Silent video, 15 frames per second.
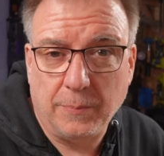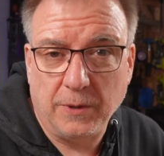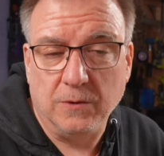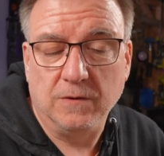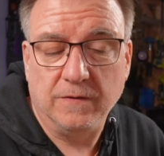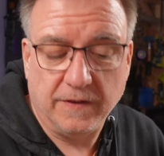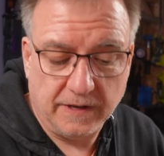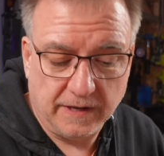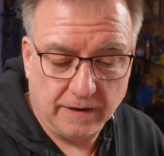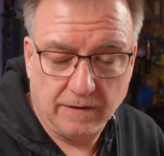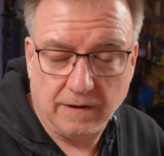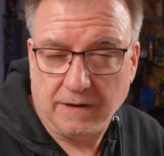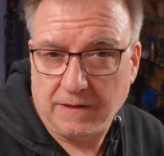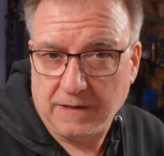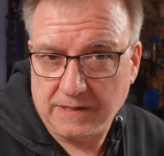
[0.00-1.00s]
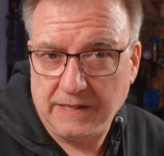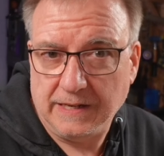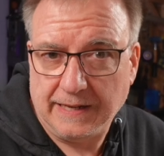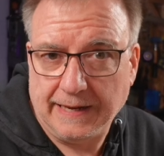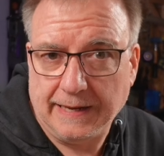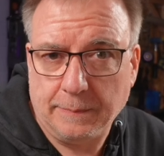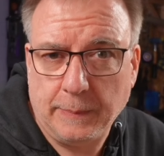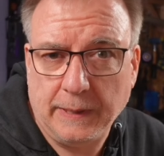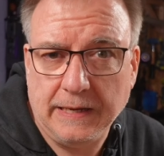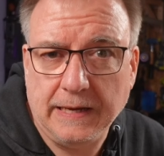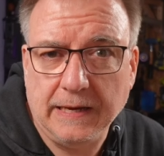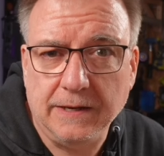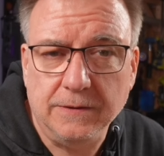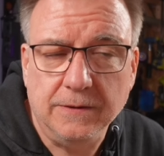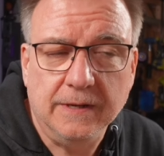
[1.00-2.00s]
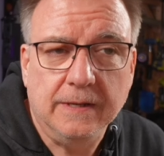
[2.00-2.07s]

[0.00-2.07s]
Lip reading: build video like the SidKick Pico,